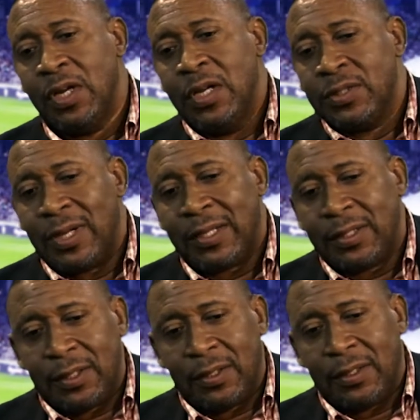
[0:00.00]
So that
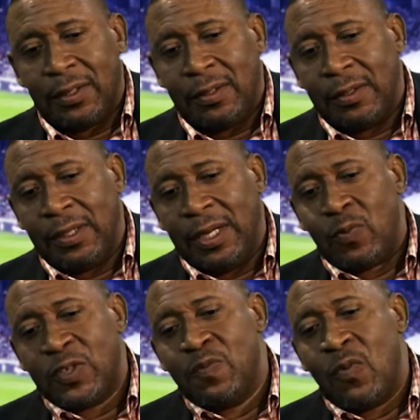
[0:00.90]
it
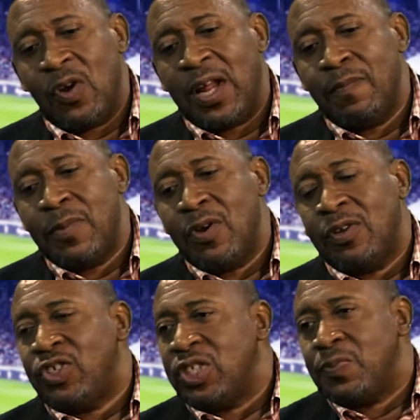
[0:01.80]
was more than
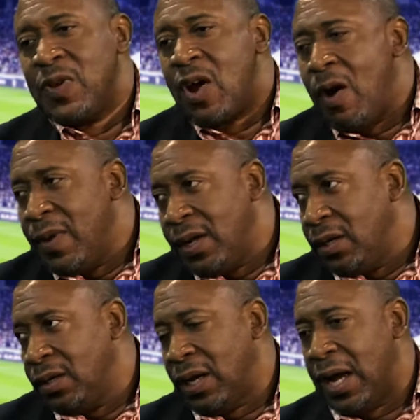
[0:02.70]
beyond just becoming
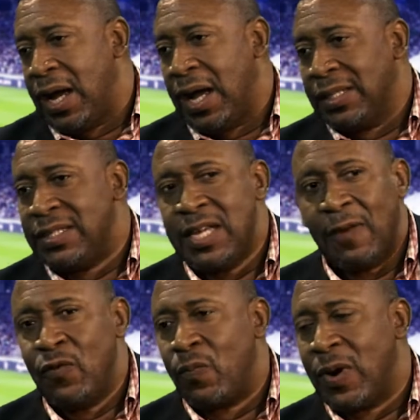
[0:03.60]
a
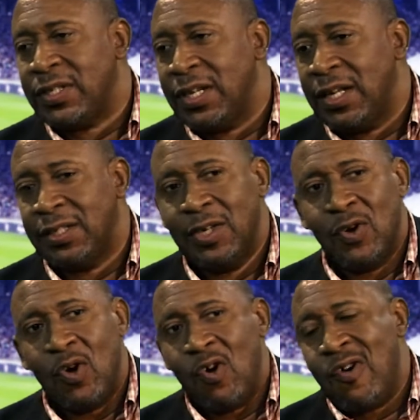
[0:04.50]
CFU president
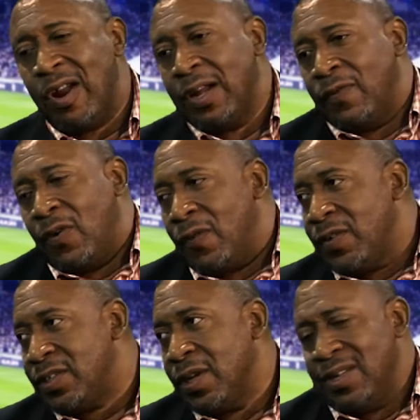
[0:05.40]
or running for
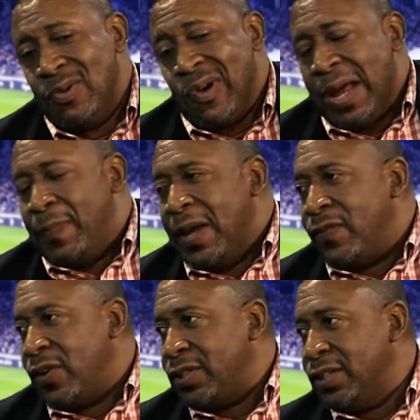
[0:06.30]
office. You don't get paid
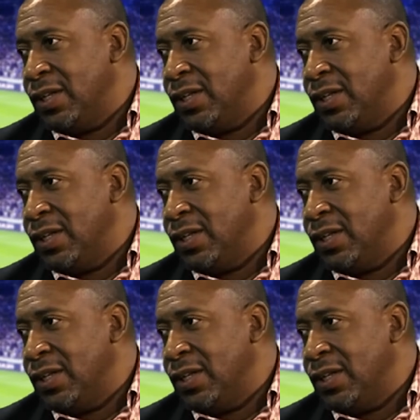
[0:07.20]
for it.